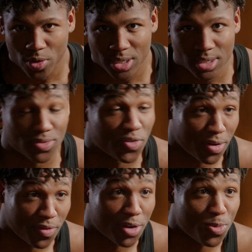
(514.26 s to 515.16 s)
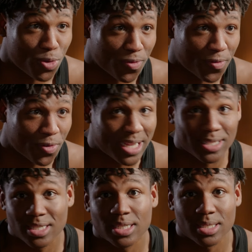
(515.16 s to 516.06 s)
one, she's very very beautiful
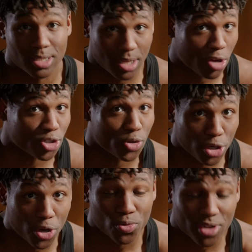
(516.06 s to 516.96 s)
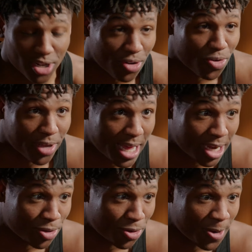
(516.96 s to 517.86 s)
and she's also a goat in her own
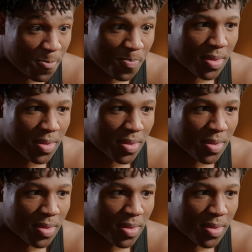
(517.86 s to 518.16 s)
category